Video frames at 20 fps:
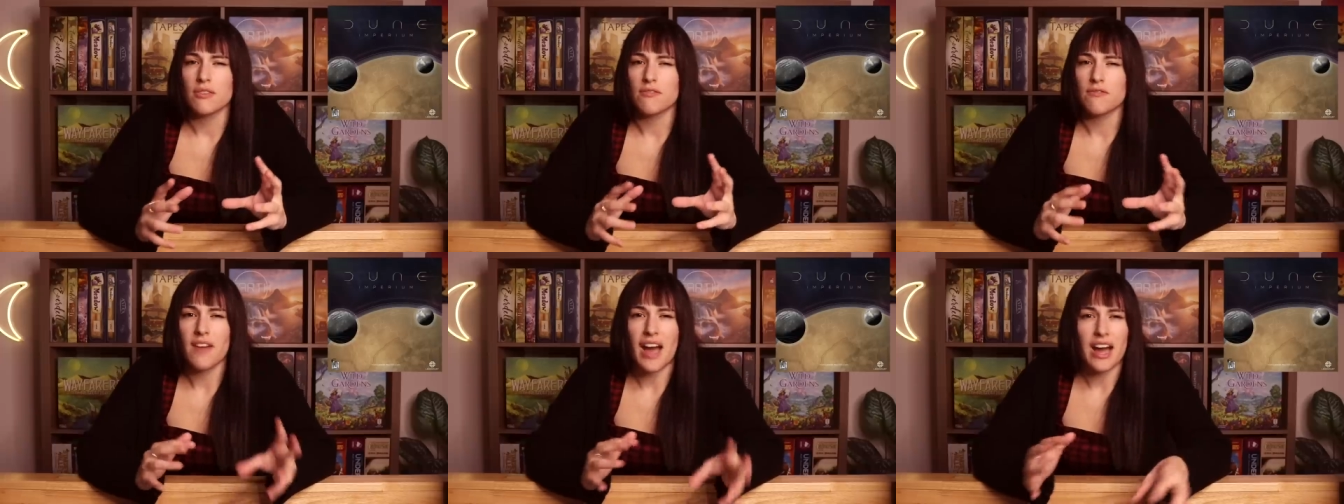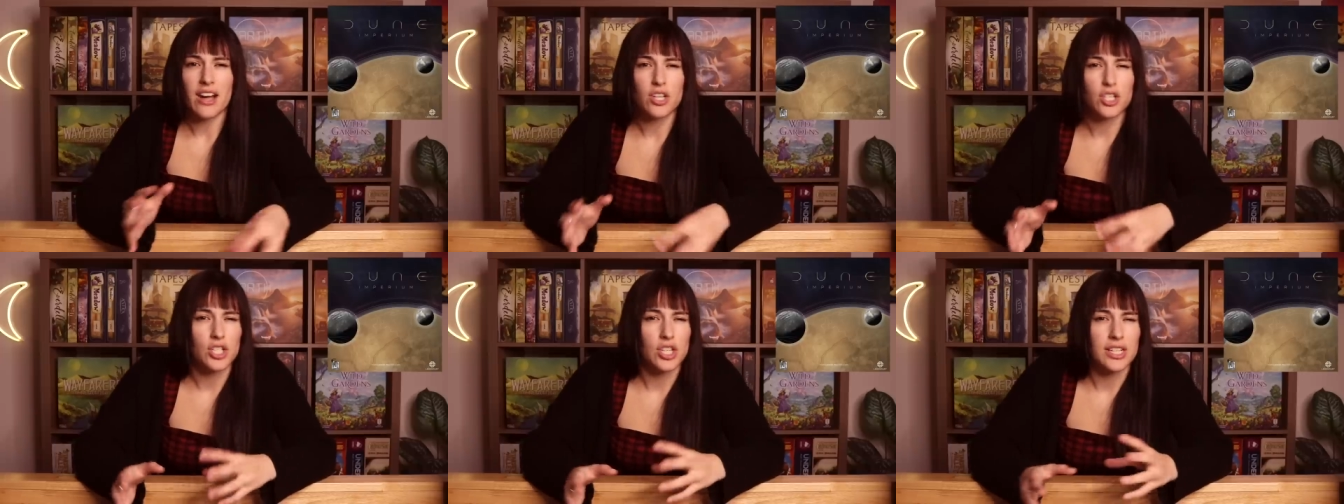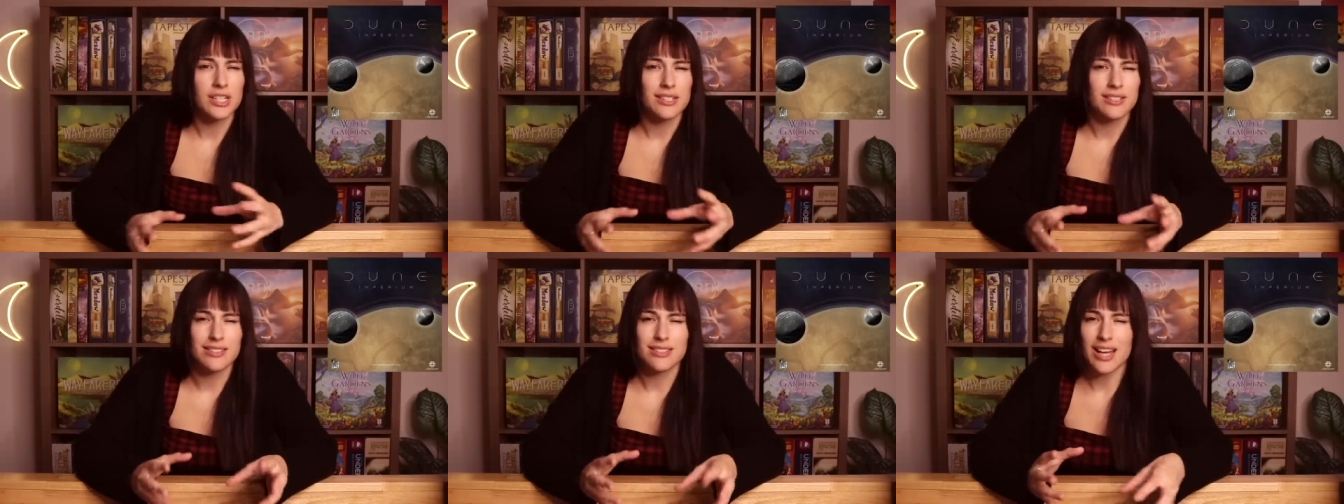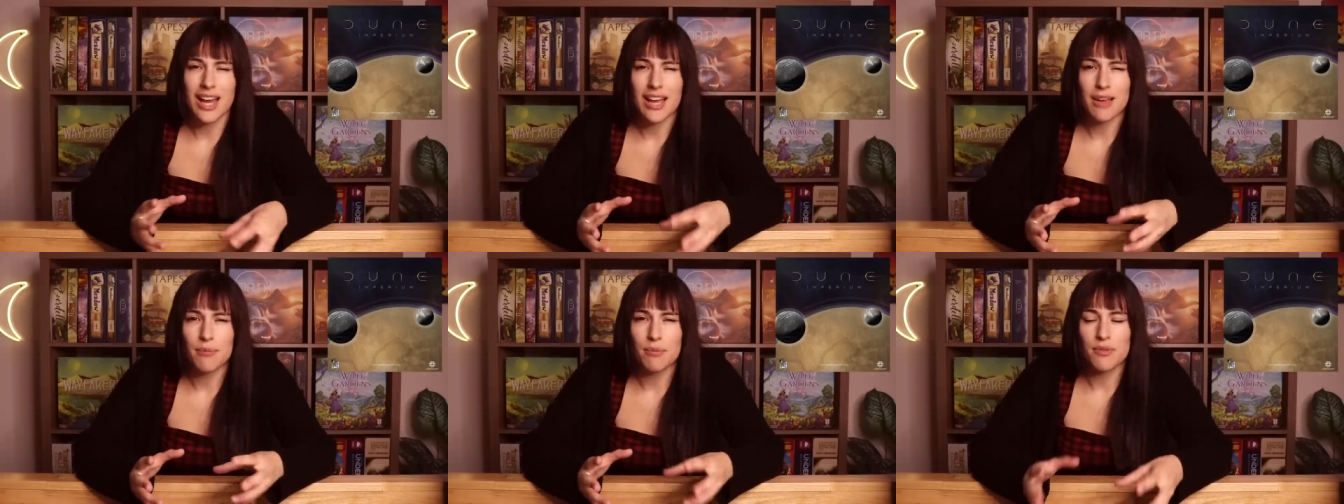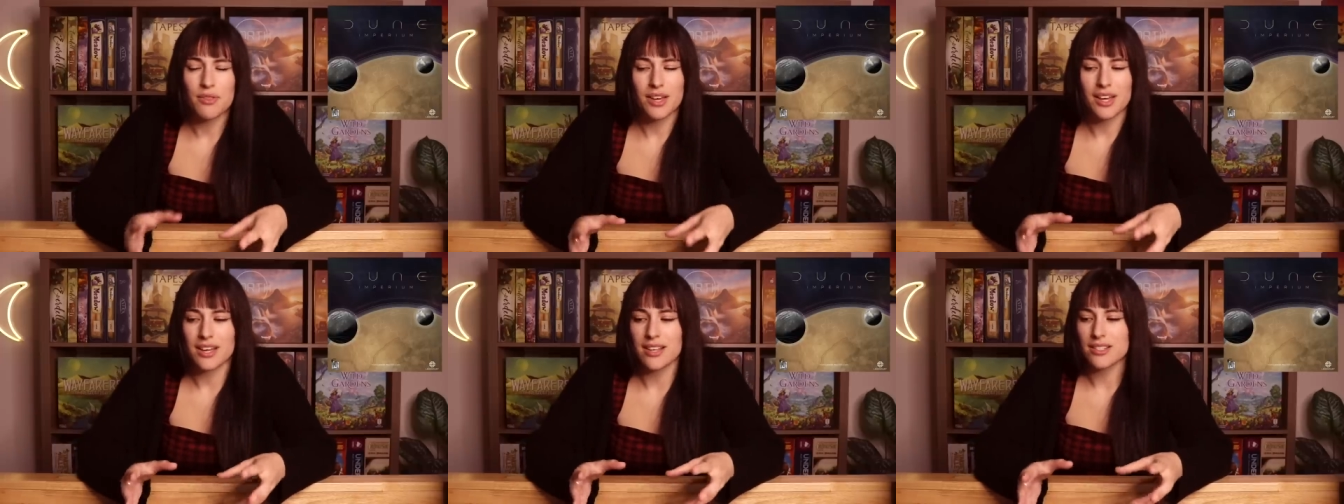faction type
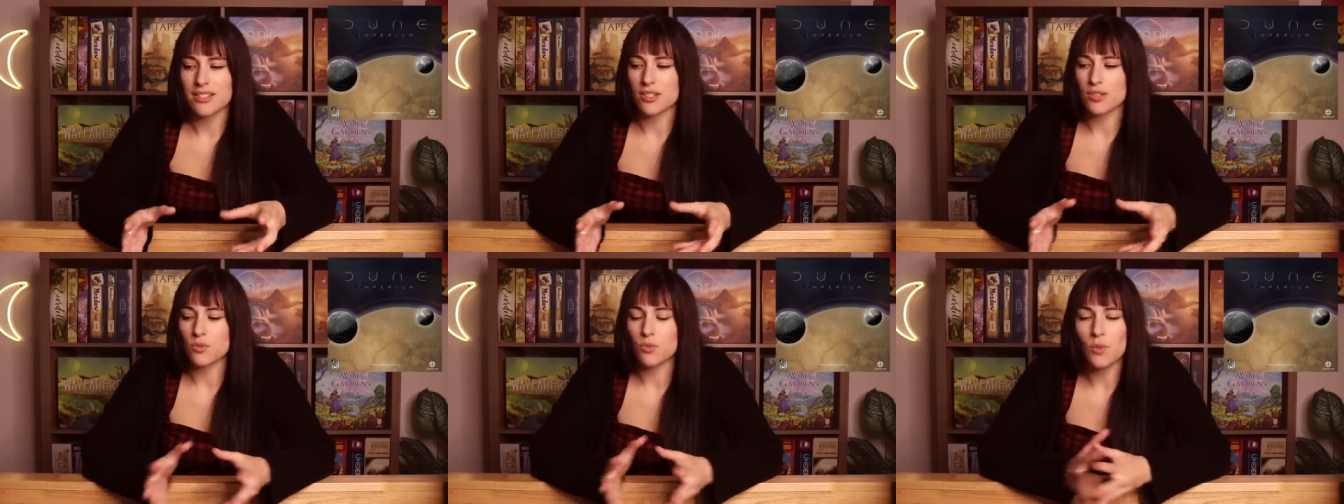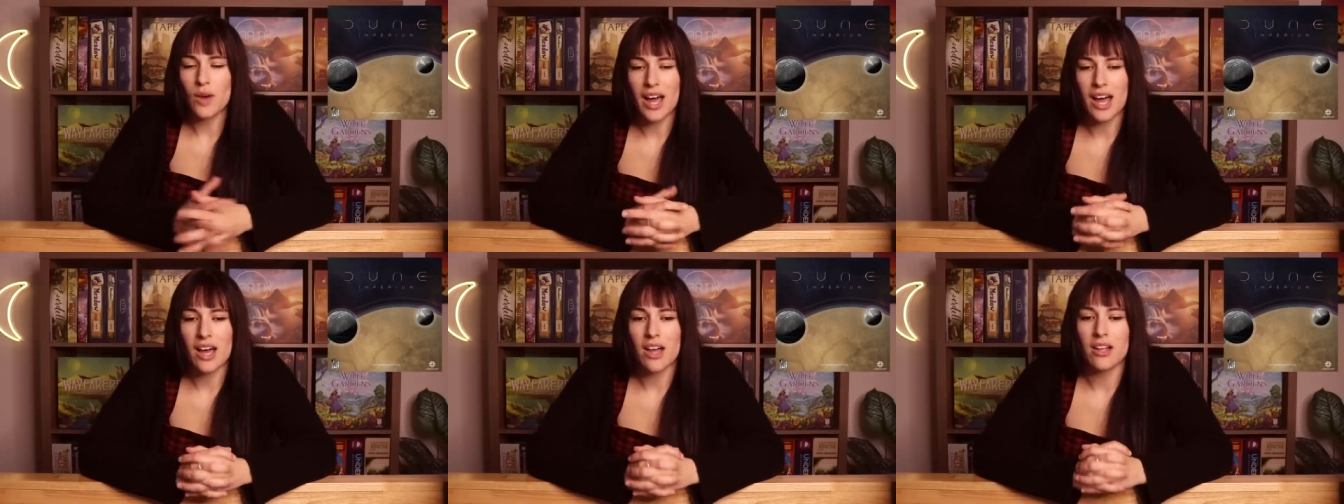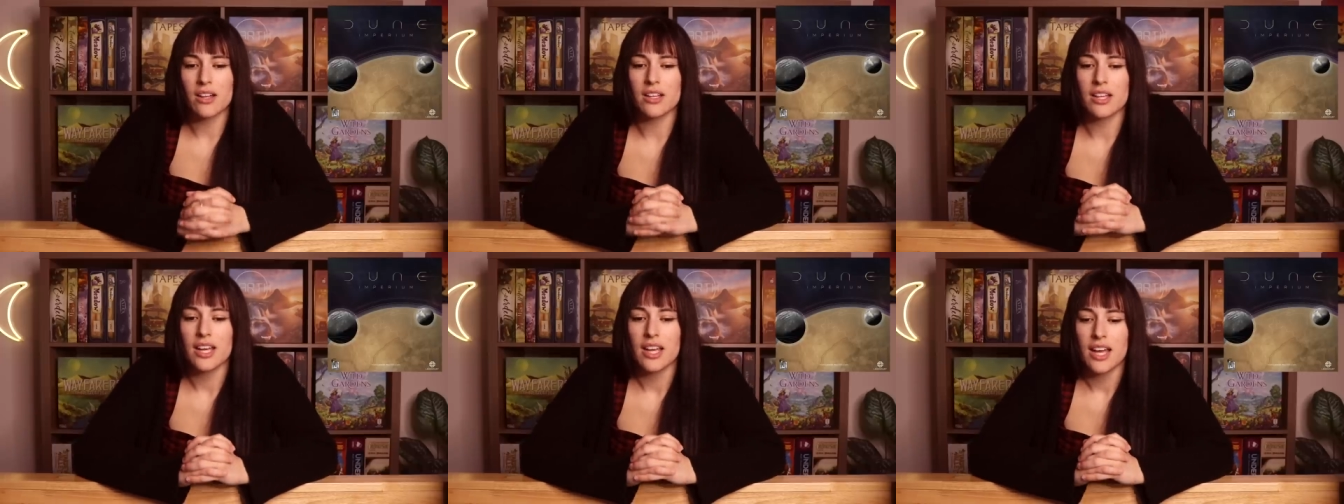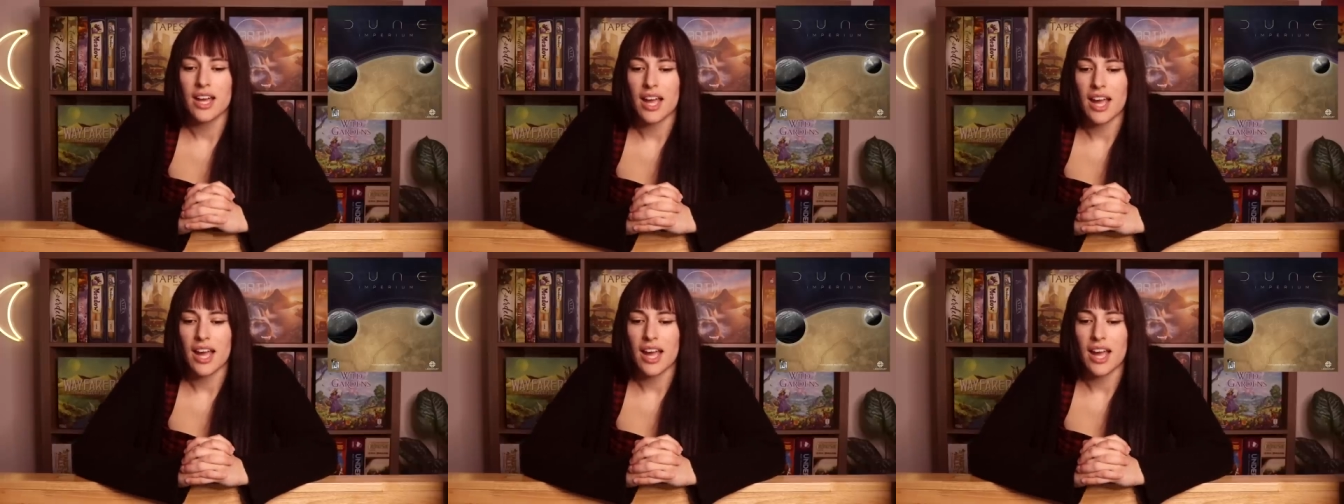things as well,